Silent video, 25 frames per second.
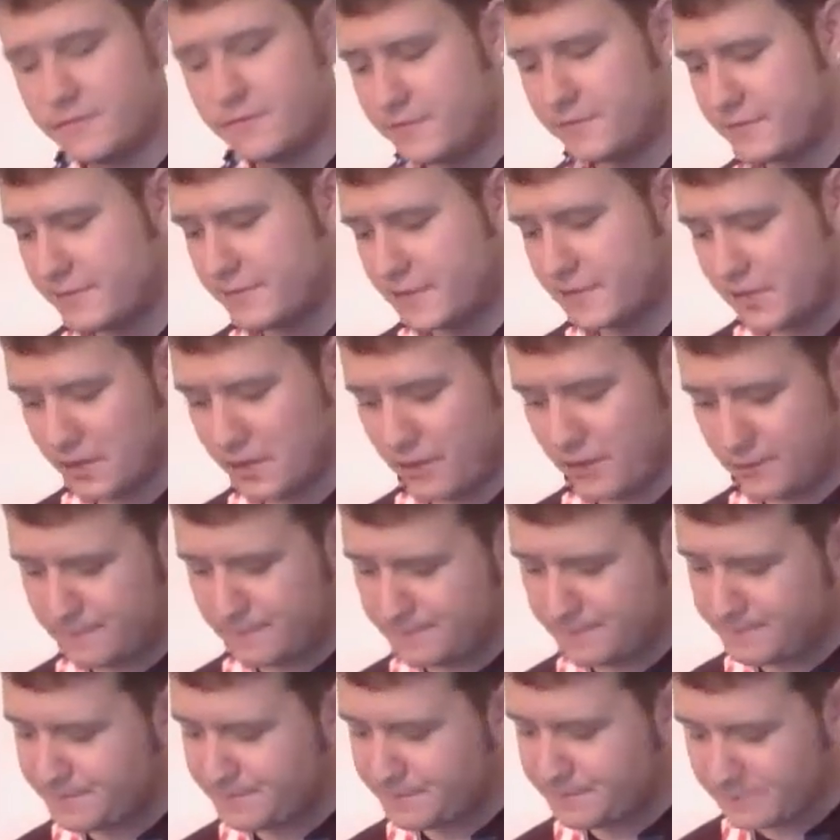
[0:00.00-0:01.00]
So
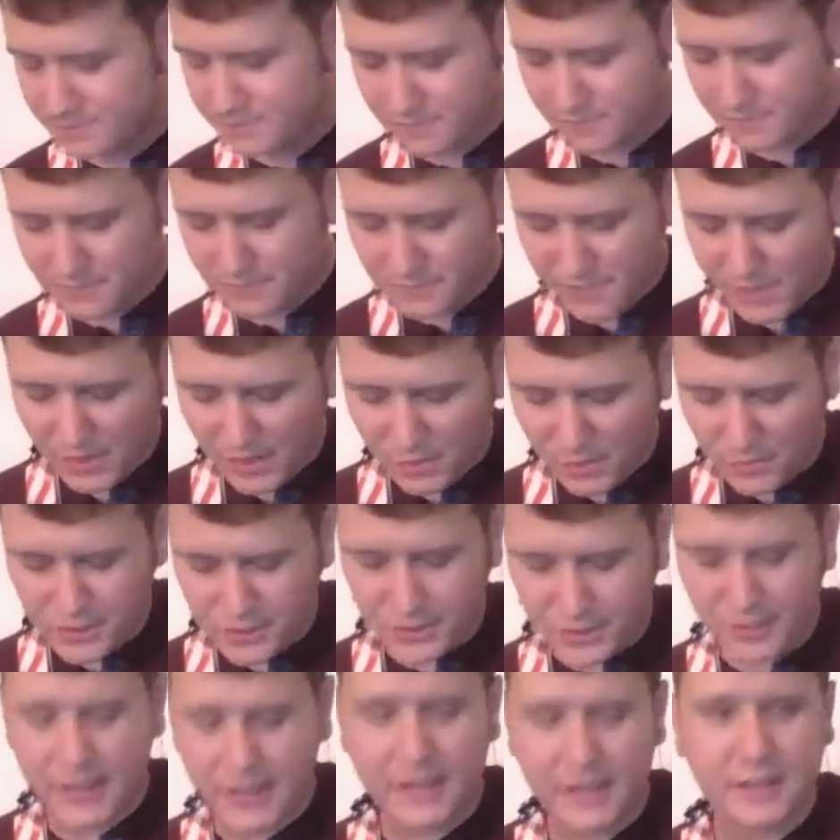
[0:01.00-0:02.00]

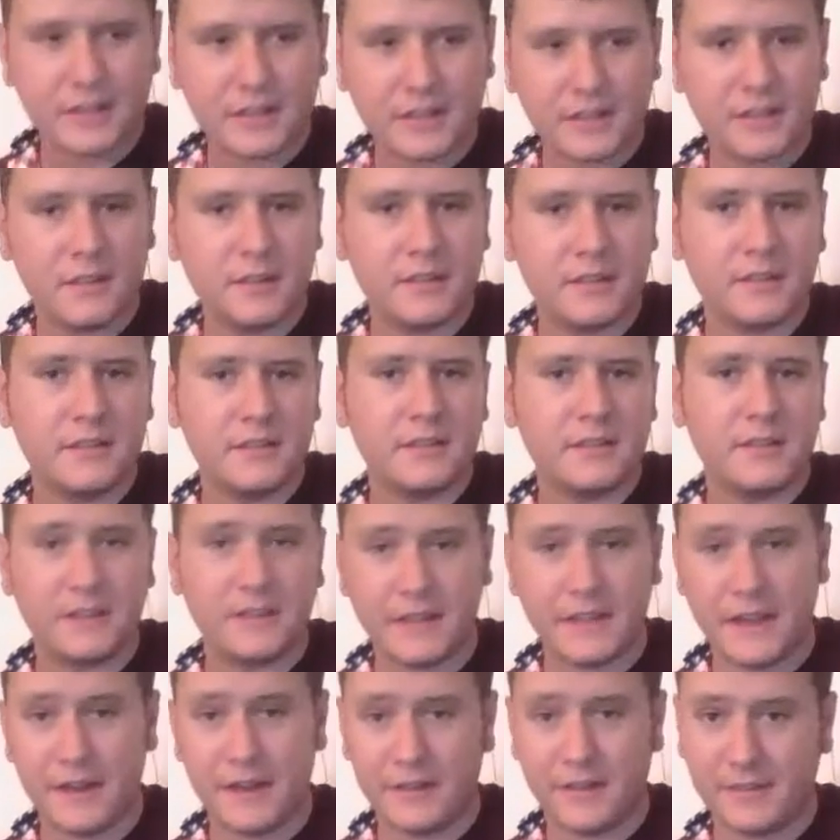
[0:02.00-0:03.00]
once you get
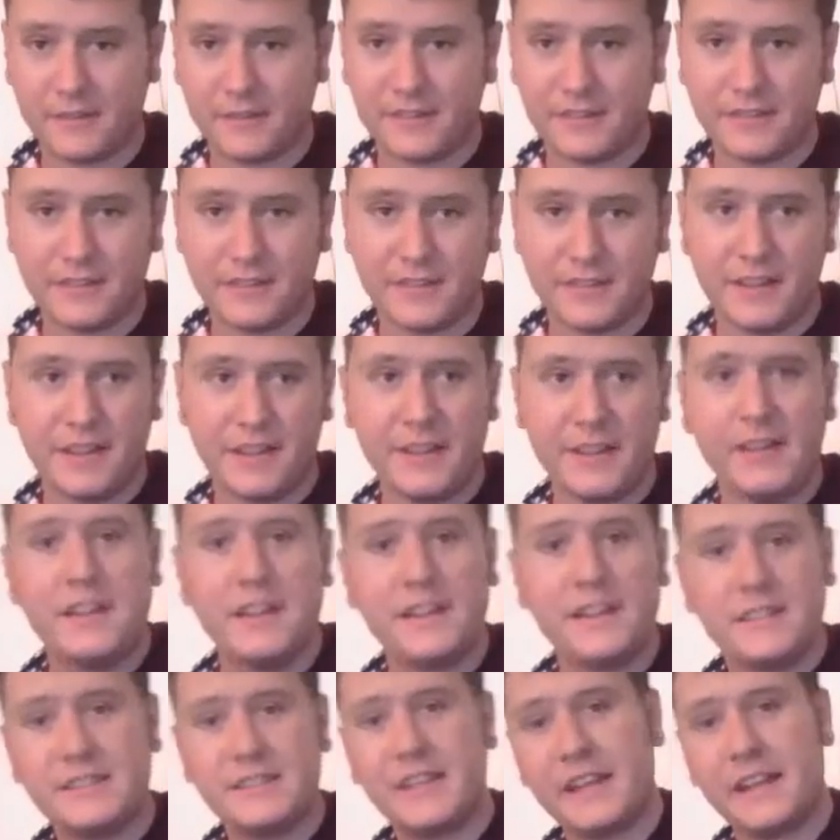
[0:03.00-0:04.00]
down,
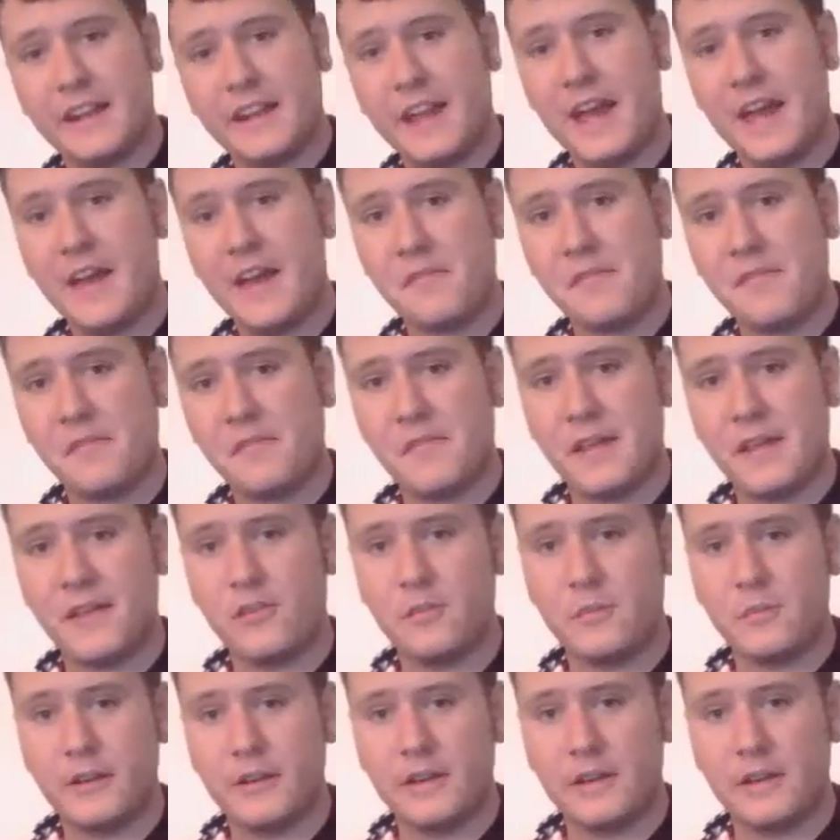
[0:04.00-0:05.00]
second half of that
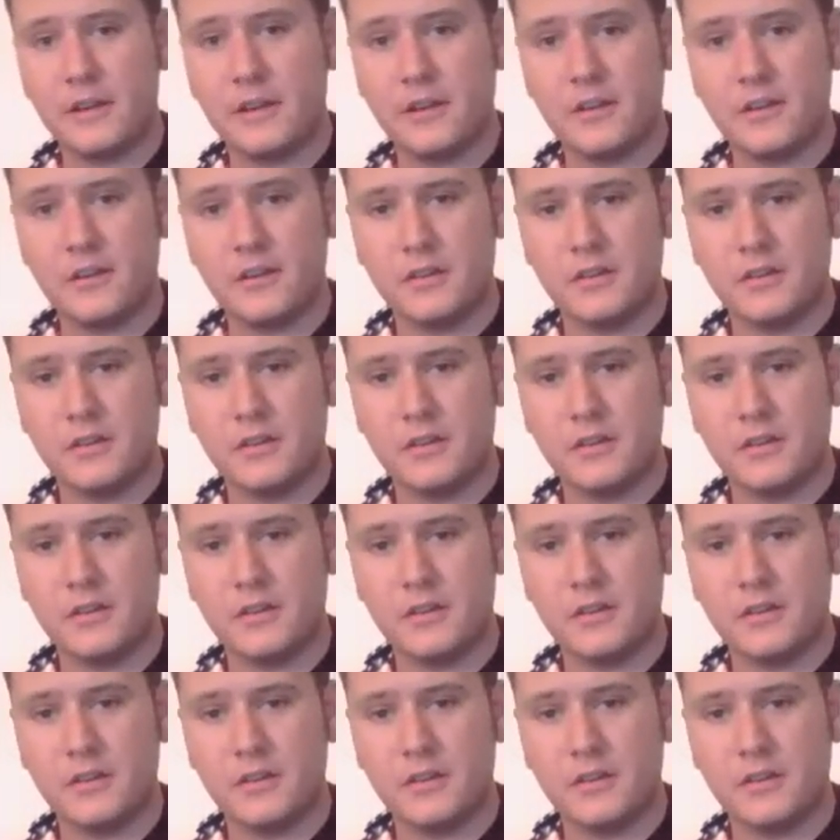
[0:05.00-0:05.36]
would be to go.